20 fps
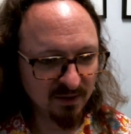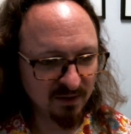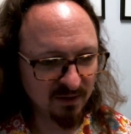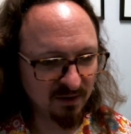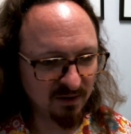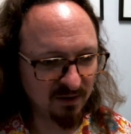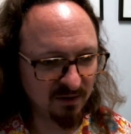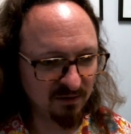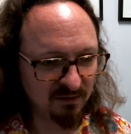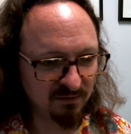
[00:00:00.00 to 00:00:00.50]

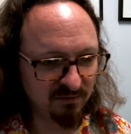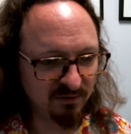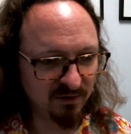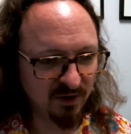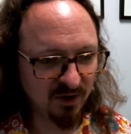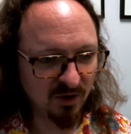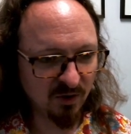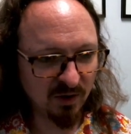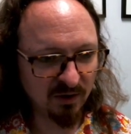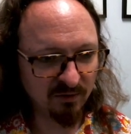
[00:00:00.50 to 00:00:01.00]
of
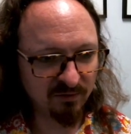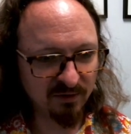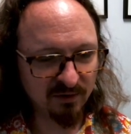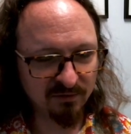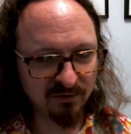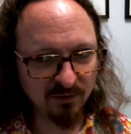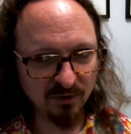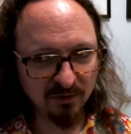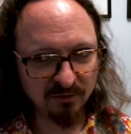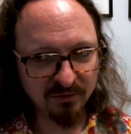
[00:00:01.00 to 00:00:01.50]
OFF,
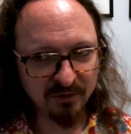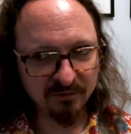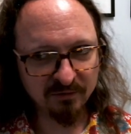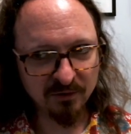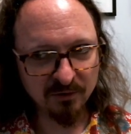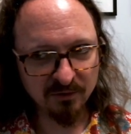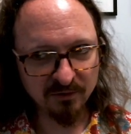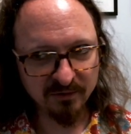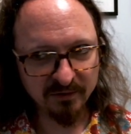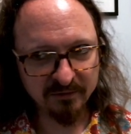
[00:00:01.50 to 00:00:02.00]
OFF,
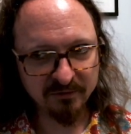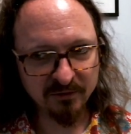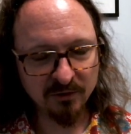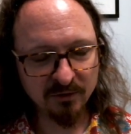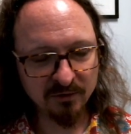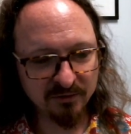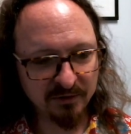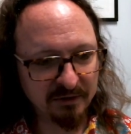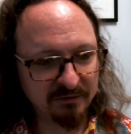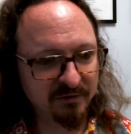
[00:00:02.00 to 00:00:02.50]
OFF,
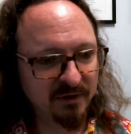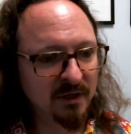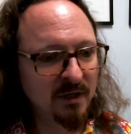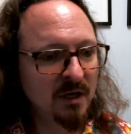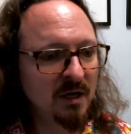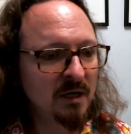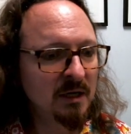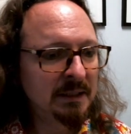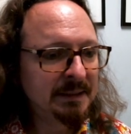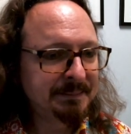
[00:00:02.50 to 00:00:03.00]
OFF,
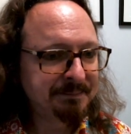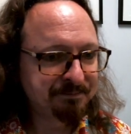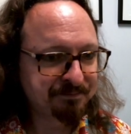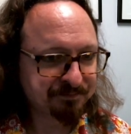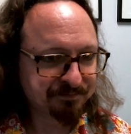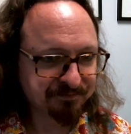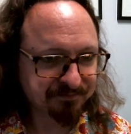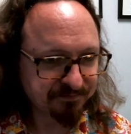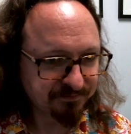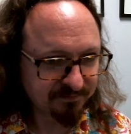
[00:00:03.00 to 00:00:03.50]

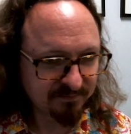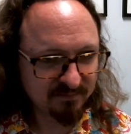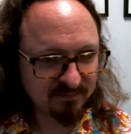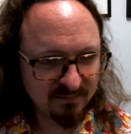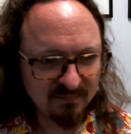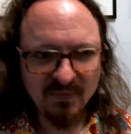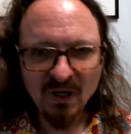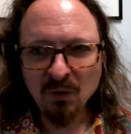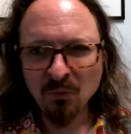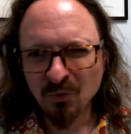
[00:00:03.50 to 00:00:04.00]

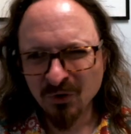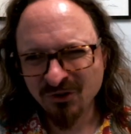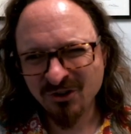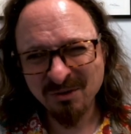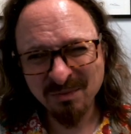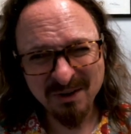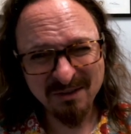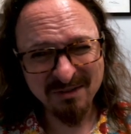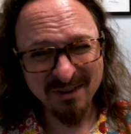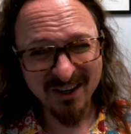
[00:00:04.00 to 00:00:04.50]
which can
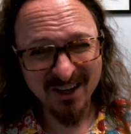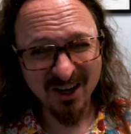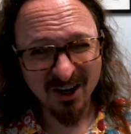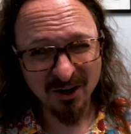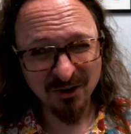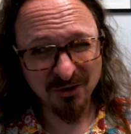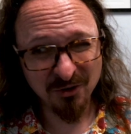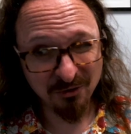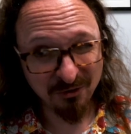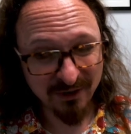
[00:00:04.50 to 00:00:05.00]
be very hard
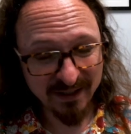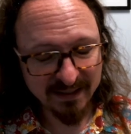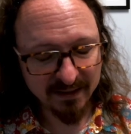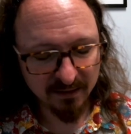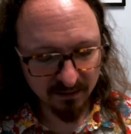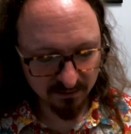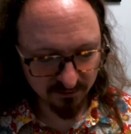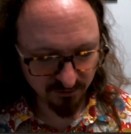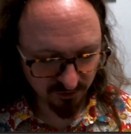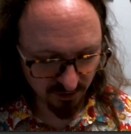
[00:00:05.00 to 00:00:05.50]
to
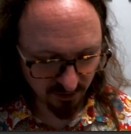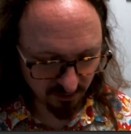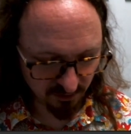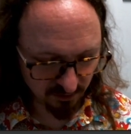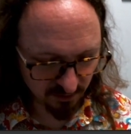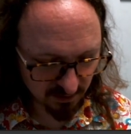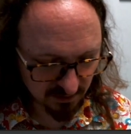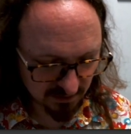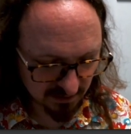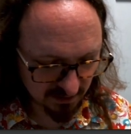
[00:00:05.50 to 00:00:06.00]
read.
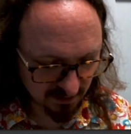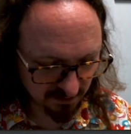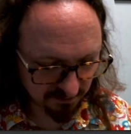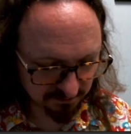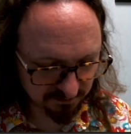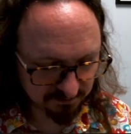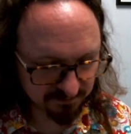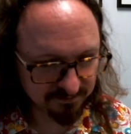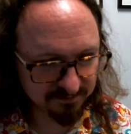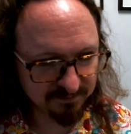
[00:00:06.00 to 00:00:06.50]
So
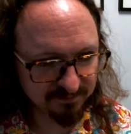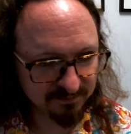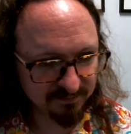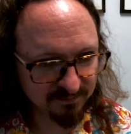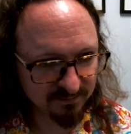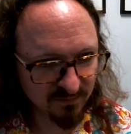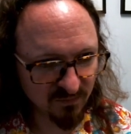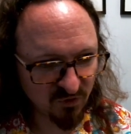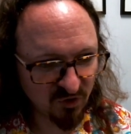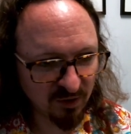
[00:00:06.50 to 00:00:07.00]

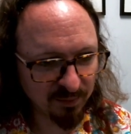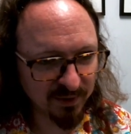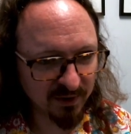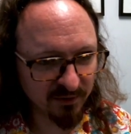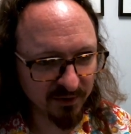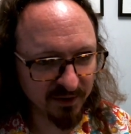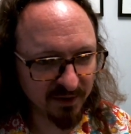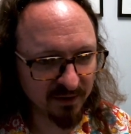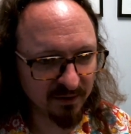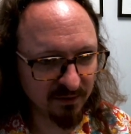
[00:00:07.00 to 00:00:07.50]

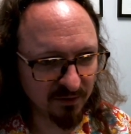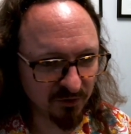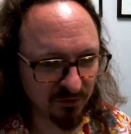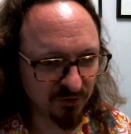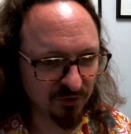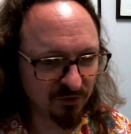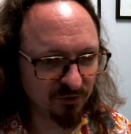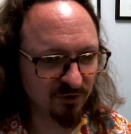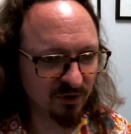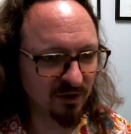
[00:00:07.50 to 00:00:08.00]
typically you'll
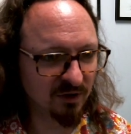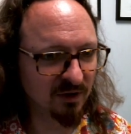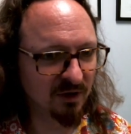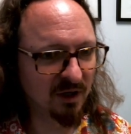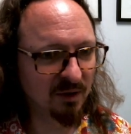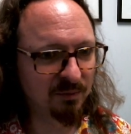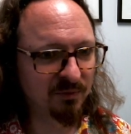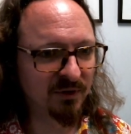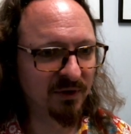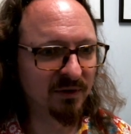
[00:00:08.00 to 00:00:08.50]
use a
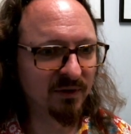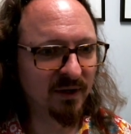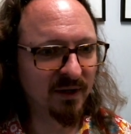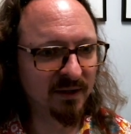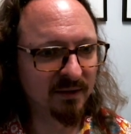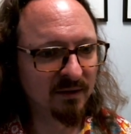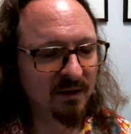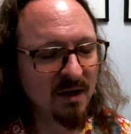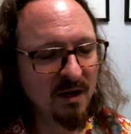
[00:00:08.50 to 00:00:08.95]
print line.